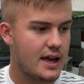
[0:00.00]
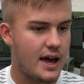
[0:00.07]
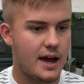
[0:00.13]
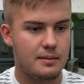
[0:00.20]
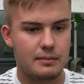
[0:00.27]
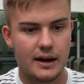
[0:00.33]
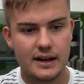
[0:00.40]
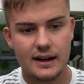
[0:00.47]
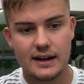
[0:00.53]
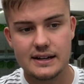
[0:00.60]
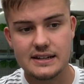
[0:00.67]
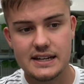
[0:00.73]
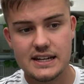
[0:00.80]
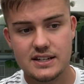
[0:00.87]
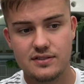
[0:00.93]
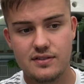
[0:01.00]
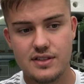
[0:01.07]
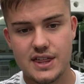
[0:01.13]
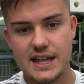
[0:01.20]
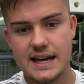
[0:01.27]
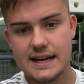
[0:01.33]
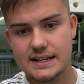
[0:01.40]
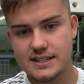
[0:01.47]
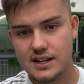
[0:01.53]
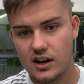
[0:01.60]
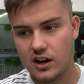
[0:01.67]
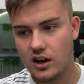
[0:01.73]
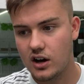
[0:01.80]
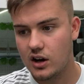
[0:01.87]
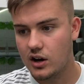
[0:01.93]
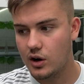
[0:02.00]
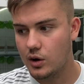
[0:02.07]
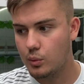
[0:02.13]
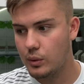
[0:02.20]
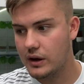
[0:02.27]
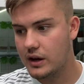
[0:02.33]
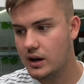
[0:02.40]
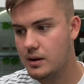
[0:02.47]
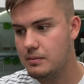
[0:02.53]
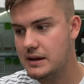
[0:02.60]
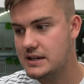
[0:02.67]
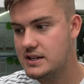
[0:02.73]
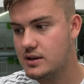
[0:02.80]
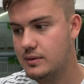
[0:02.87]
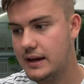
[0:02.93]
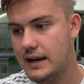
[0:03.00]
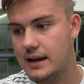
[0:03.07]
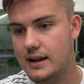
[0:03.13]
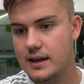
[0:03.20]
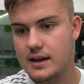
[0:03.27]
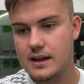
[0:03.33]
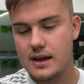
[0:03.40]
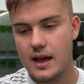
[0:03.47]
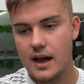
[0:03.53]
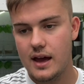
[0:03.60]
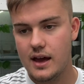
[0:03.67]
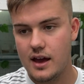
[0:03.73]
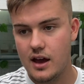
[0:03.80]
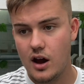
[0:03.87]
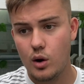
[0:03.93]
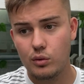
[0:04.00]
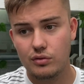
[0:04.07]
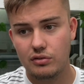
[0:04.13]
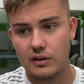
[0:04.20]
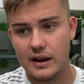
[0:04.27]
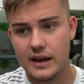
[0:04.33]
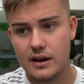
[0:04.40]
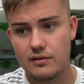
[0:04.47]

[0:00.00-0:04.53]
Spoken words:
And my ideas for that are we're going to be doing hopefully a